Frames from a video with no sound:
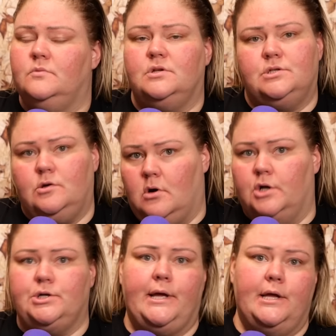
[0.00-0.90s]
Demonic. We're
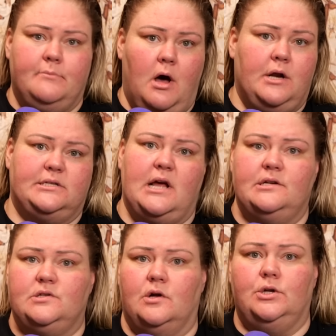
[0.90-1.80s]
not trying to get
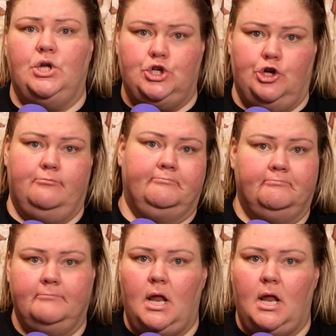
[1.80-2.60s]
demonetized on YouTube.